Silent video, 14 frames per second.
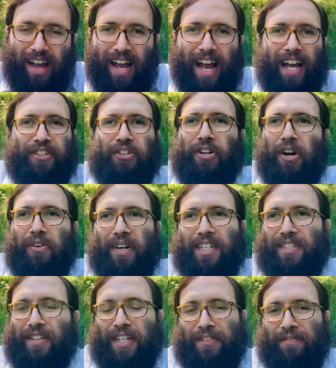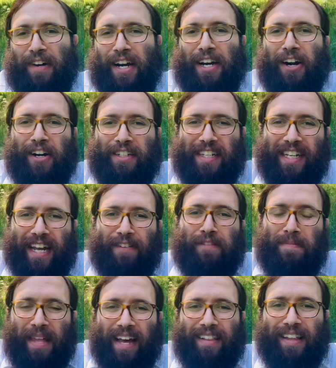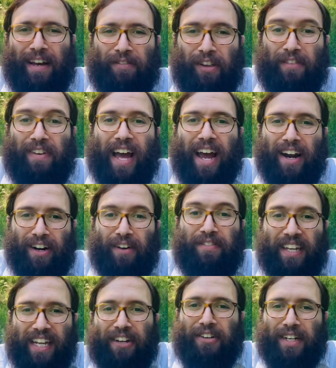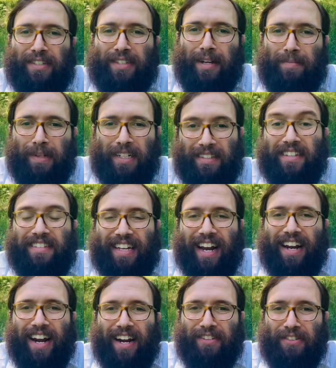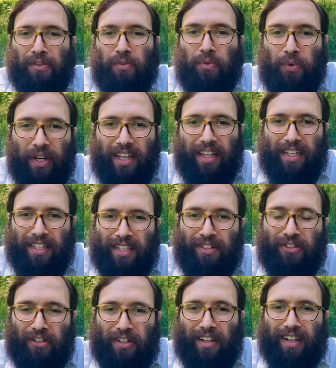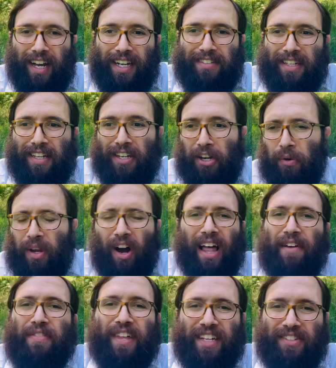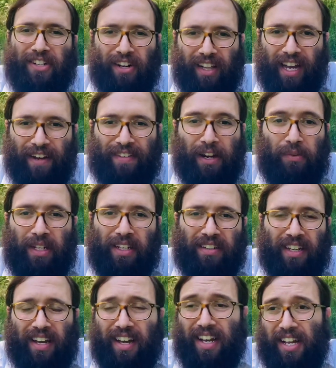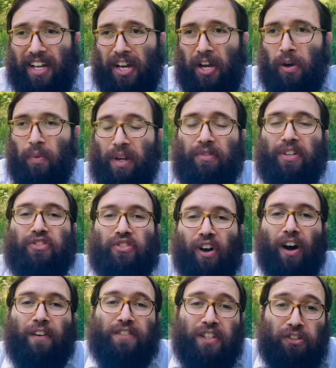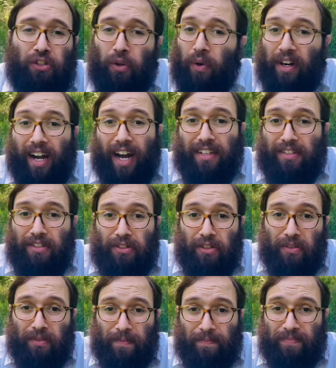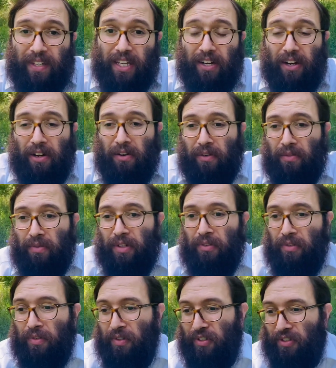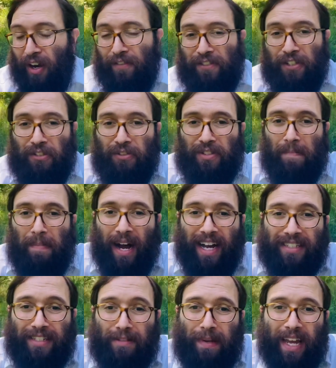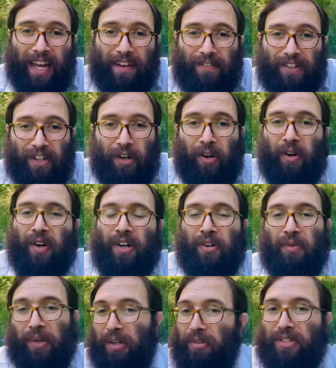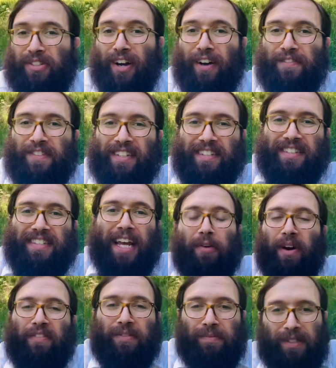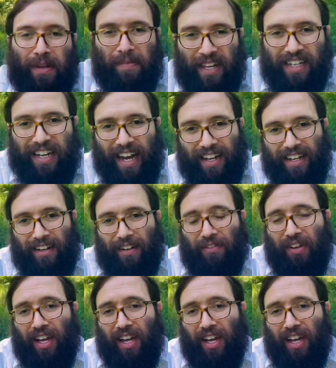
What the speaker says: And you know, it's very hard to get from that level of hair, of hearing somebody, to derher, to really internalizing. You know, we all have things in our life that we resolve to do or not to do. You know, we resolve to do some positive behavior or we resolve to stay away from something negative.